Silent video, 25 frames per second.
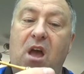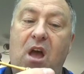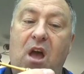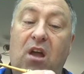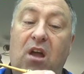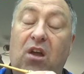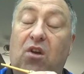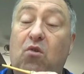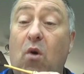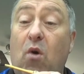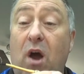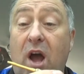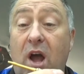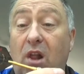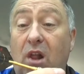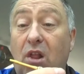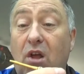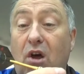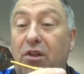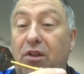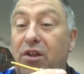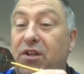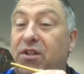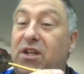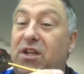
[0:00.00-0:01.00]
And quite a
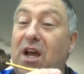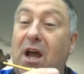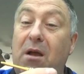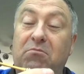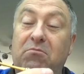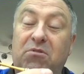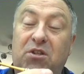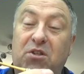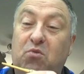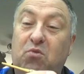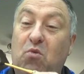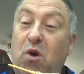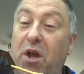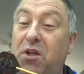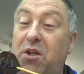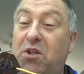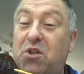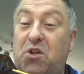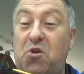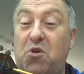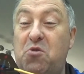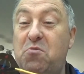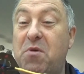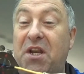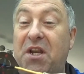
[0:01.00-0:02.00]
lot of the times it's way
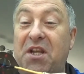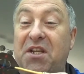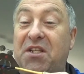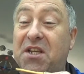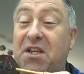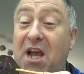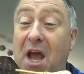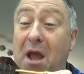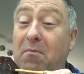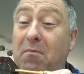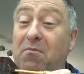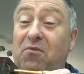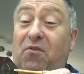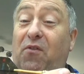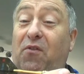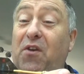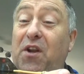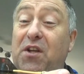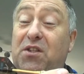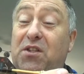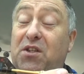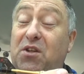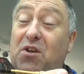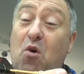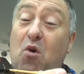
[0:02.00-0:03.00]
too many times for
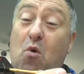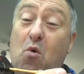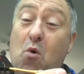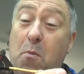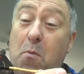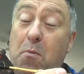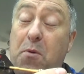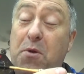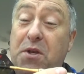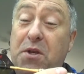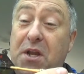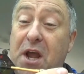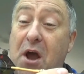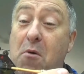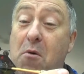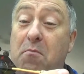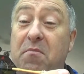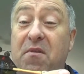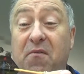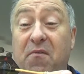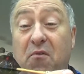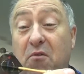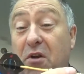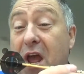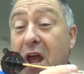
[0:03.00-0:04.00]
it to go up and down
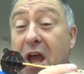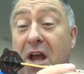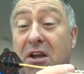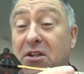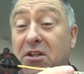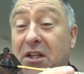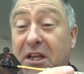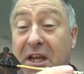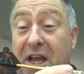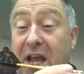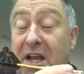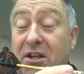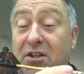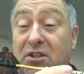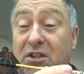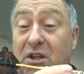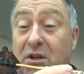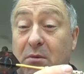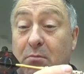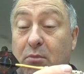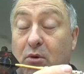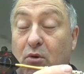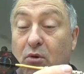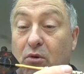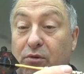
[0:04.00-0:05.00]
before it actually gets to
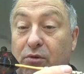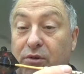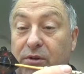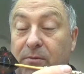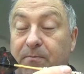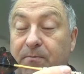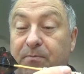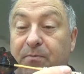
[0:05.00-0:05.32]
the board.